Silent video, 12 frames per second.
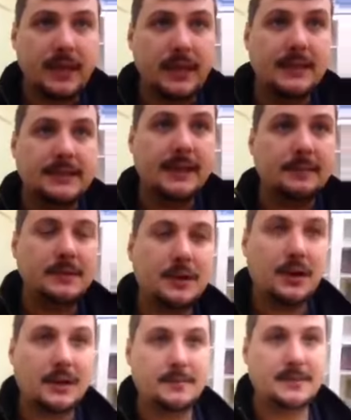is
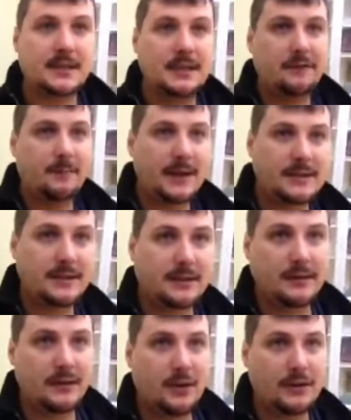sometimes that you've
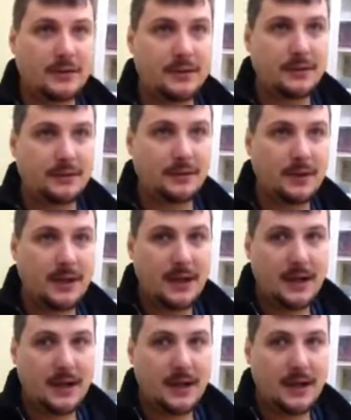basically got to